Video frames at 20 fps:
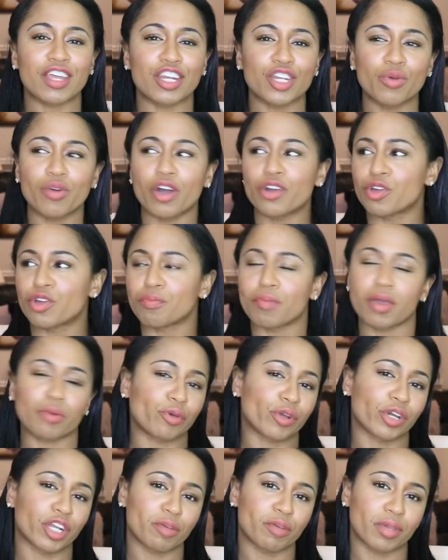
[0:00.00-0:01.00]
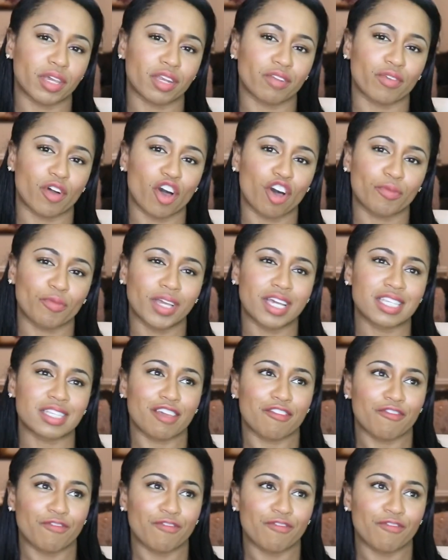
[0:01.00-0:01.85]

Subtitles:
knew other men were going to be involved because they